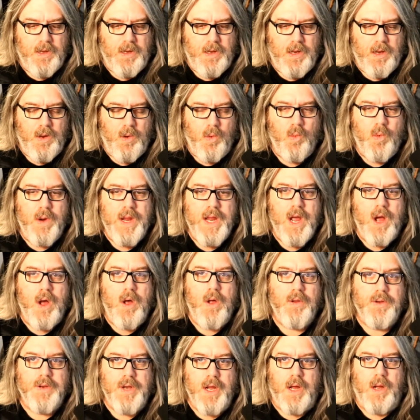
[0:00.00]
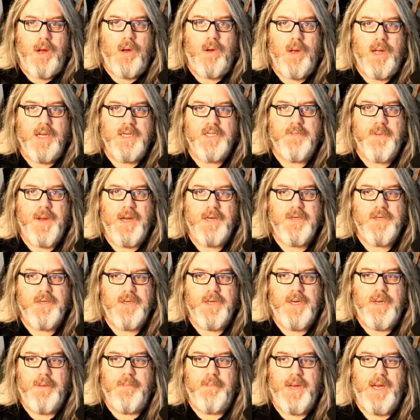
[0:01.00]
we all know,
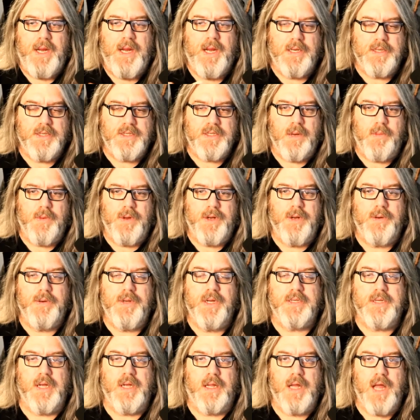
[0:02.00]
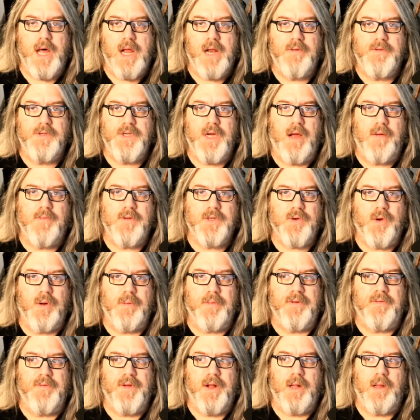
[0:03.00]
especially me as someone who does a lot of JavaScript
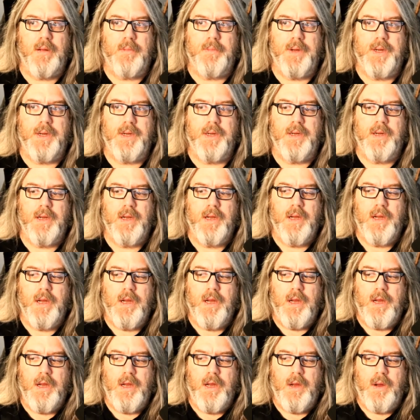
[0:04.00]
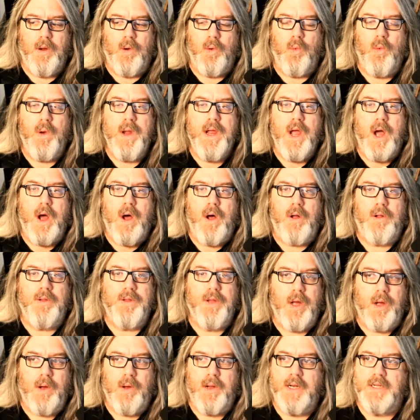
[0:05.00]
developing, we all
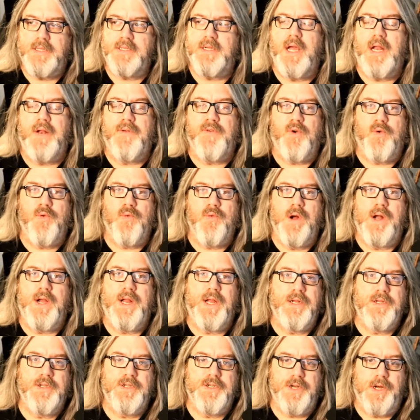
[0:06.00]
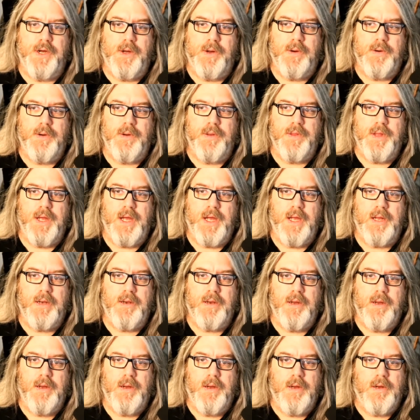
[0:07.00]
know, and it's kind of a running joke that
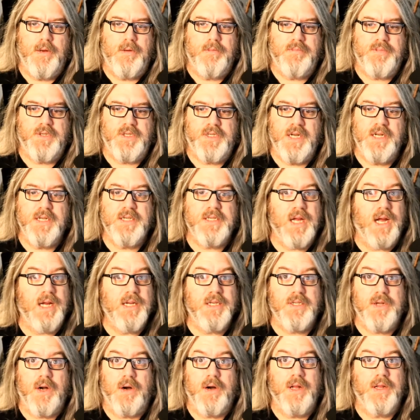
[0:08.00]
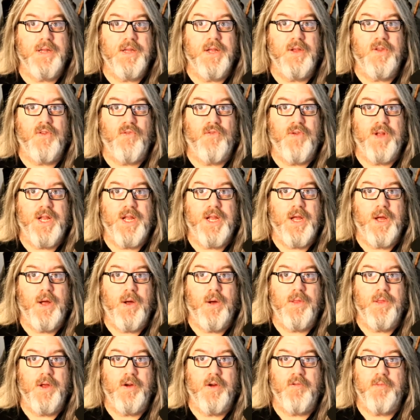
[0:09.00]
since I started this
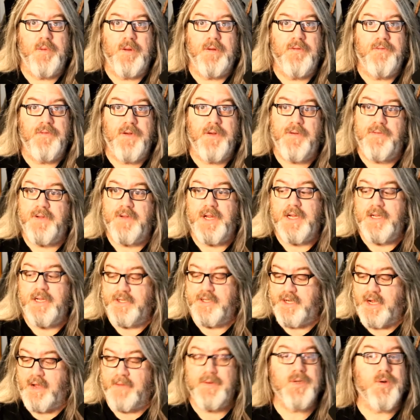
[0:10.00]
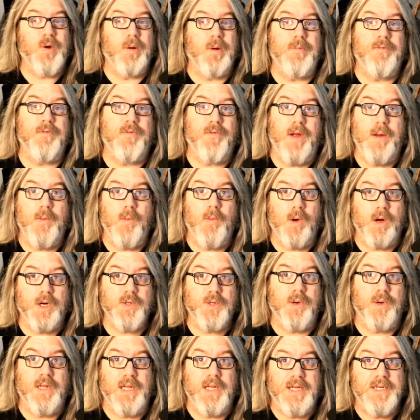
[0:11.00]
video, there have been 15 JavaScript
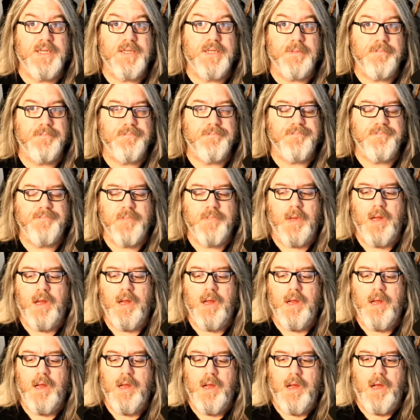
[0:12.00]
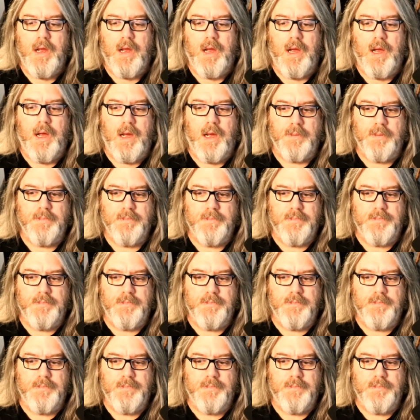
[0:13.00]
frameworks released. Um,